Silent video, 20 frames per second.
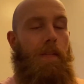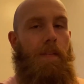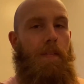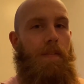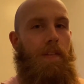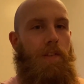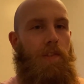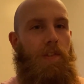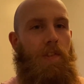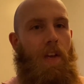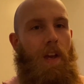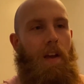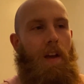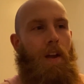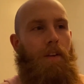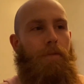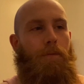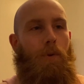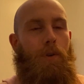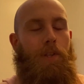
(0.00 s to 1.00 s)
This
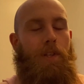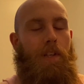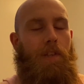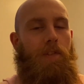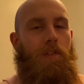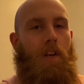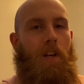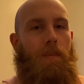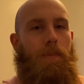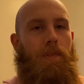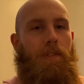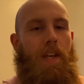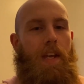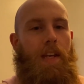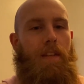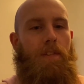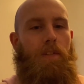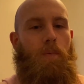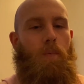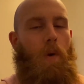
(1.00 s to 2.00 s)
unfortunate
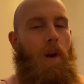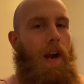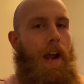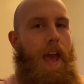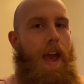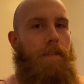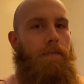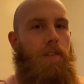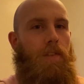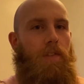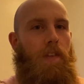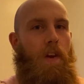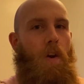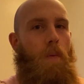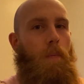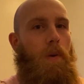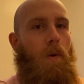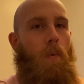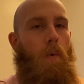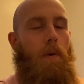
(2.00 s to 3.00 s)
circumstance where I have to stay
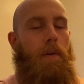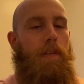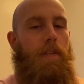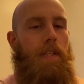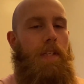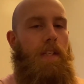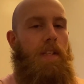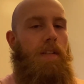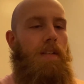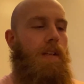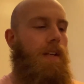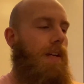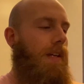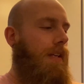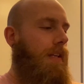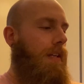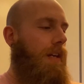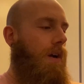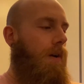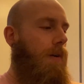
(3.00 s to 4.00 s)
home in quarantine,
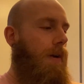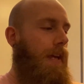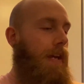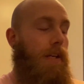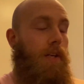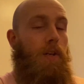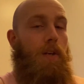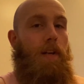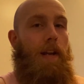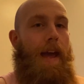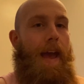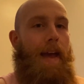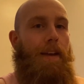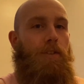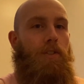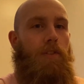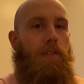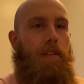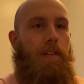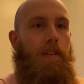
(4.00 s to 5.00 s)
you know, it could
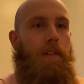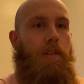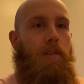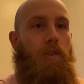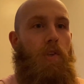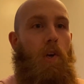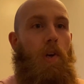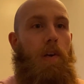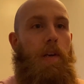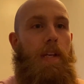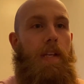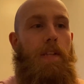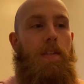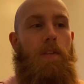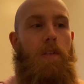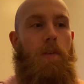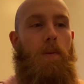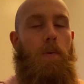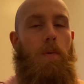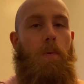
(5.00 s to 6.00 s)
actually turn
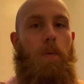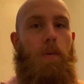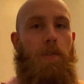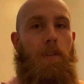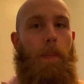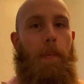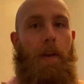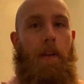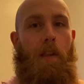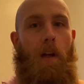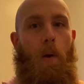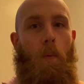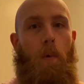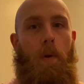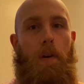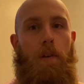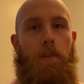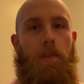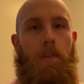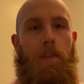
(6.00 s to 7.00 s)
into something a lot
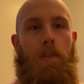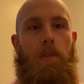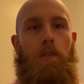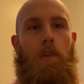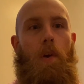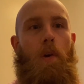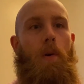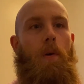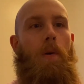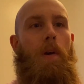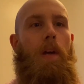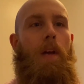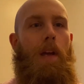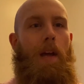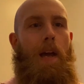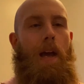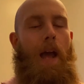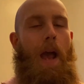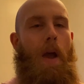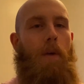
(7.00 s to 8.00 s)
worse. So
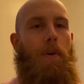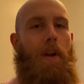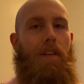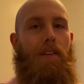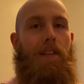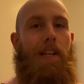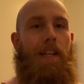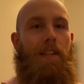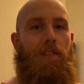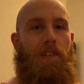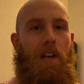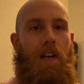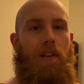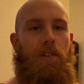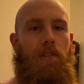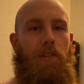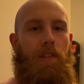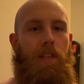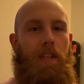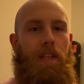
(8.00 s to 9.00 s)
I'd rather take it
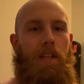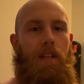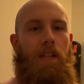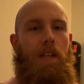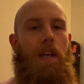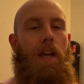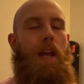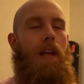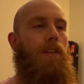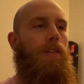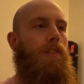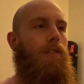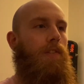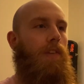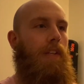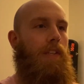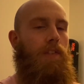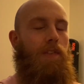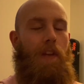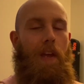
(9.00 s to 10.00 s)
seriously and just
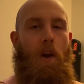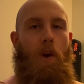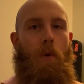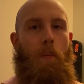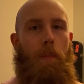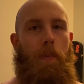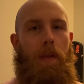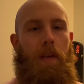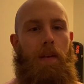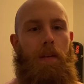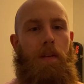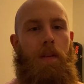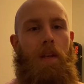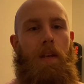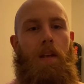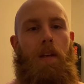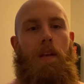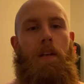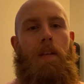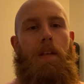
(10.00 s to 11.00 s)
like stay home and,
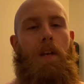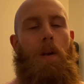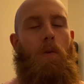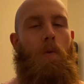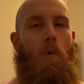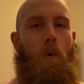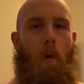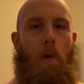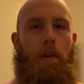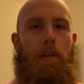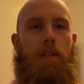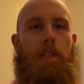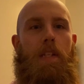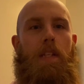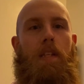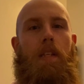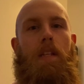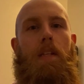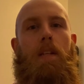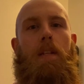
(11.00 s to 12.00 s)
you know,
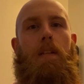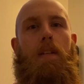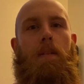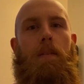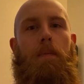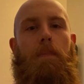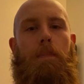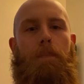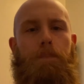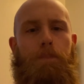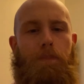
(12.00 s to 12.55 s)
quarantine and